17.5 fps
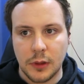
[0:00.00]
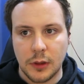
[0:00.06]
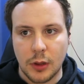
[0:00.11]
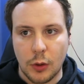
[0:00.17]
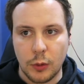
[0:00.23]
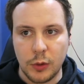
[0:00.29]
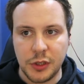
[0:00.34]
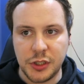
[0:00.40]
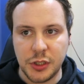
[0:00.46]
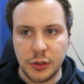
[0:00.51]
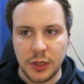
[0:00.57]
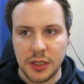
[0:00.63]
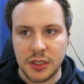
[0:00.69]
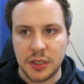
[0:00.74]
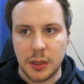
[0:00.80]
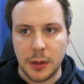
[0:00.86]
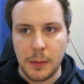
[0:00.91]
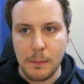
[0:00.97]
Call of Duty
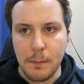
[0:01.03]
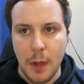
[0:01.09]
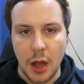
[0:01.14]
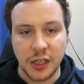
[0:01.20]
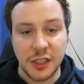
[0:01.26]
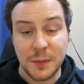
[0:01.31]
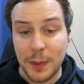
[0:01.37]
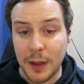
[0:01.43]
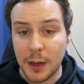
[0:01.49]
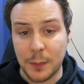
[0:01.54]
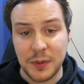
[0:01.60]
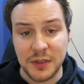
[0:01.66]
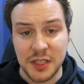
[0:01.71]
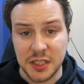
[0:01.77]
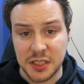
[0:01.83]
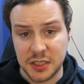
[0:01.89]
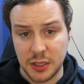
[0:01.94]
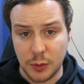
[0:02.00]
is in a much better
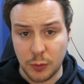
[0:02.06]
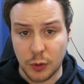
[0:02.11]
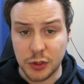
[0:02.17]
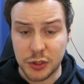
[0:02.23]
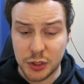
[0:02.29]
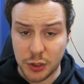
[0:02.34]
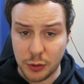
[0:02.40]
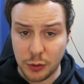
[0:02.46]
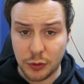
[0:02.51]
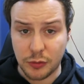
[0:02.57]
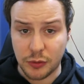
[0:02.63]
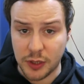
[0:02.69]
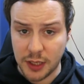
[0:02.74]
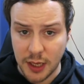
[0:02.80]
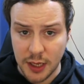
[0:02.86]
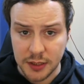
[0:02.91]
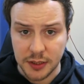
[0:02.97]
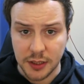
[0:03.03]
position than it was 2-3
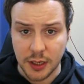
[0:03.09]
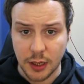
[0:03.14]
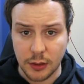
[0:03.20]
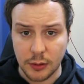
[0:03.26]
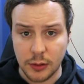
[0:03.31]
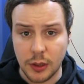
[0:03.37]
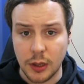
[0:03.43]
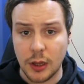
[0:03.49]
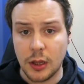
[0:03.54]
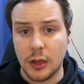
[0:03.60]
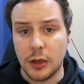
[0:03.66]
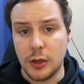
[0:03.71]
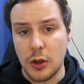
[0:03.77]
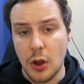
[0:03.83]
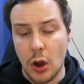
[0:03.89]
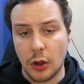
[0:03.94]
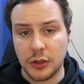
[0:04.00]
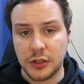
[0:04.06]
years ago.
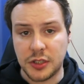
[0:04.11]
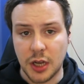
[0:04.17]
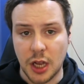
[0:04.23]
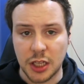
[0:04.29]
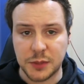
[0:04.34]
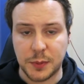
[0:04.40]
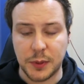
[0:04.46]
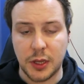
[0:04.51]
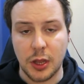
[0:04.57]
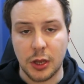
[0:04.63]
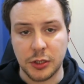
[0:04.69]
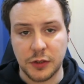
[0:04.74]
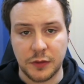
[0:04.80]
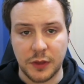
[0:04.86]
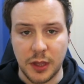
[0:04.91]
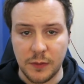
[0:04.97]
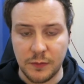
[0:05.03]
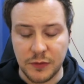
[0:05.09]
Not just because
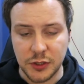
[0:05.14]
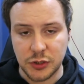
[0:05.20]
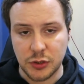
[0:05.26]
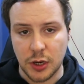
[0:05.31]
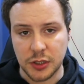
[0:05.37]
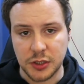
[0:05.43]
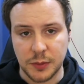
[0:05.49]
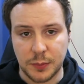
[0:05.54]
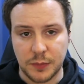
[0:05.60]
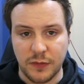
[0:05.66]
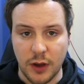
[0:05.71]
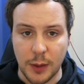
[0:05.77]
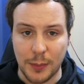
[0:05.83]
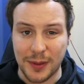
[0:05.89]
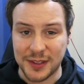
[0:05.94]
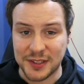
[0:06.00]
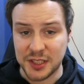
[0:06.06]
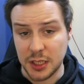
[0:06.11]
of the infrastructure provided
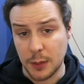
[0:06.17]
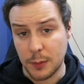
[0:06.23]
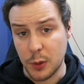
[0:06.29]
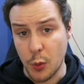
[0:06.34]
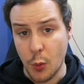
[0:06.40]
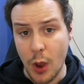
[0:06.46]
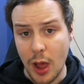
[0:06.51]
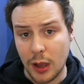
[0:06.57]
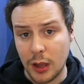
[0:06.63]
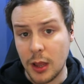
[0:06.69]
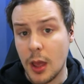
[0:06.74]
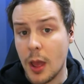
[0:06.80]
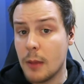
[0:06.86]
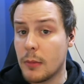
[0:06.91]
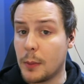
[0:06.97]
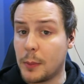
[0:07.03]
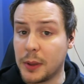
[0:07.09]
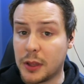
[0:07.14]
by the CWL,
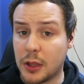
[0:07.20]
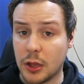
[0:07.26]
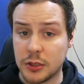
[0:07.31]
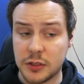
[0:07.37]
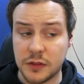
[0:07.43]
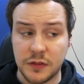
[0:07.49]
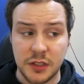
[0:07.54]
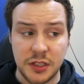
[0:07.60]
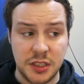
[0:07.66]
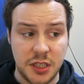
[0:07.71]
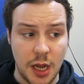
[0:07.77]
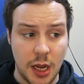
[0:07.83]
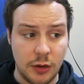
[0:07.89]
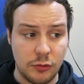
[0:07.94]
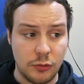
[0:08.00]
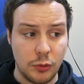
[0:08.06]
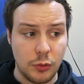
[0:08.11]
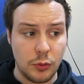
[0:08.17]
but because of the
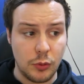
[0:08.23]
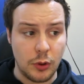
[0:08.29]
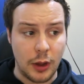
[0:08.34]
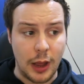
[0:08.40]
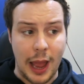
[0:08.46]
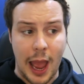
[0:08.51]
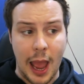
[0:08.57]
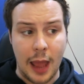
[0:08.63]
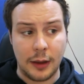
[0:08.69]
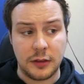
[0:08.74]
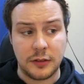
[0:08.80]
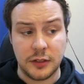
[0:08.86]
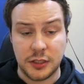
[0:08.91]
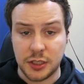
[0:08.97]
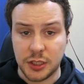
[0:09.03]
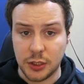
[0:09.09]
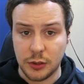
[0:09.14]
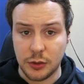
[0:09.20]
general
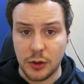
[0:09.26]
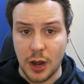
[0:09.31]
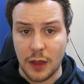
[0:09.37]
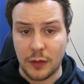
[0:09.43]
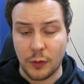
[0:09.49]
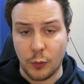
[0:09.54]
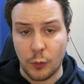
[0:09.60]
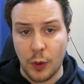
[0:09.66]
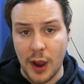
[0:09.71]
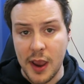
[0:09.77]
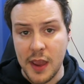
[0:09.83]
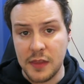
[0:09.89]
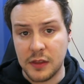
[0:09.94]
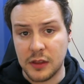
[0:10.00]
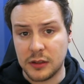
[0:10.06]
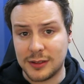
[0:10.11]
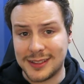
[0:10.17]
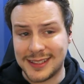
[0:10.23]
attitude and the way
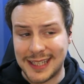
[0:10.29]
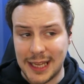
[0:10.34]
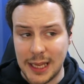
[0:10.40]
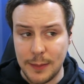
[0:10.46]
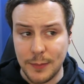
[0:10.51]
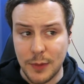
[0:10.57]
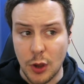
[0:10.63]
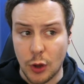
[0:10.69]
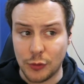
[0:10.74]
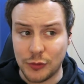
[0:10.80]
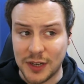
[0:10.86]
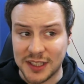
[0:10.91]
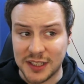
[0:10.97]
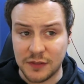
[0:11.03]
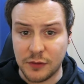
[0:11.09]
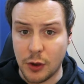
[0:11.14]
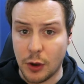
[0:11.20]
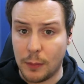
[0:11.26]
that team contracts
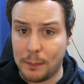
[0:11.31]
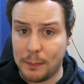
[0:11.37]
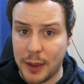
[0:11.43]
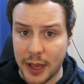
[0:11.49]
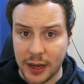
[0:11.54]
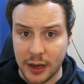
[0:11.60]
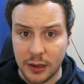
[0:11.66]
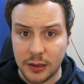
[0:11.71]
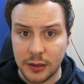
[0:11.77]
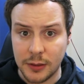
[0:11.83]
have got better.